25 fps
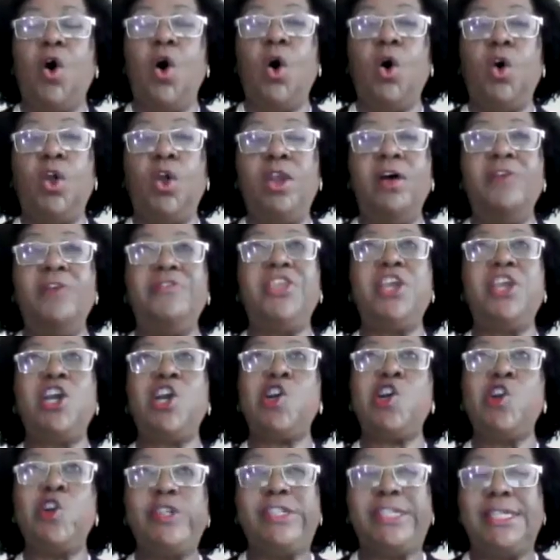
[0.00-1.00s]
all of the
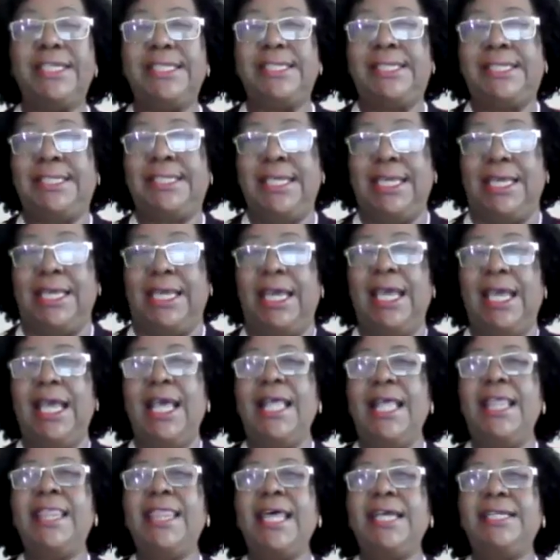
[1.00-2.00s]
urgency
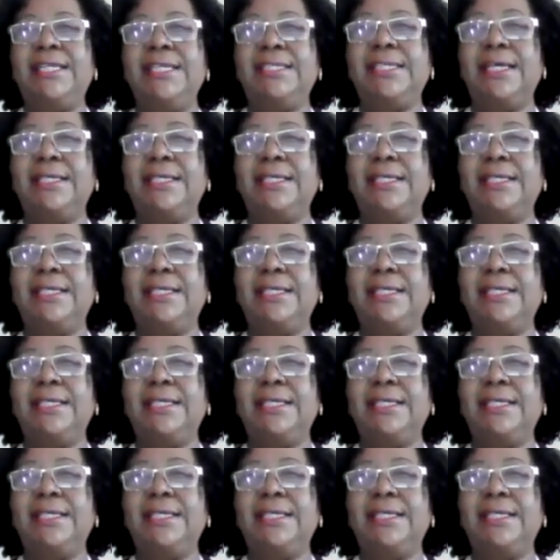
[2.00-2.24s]
that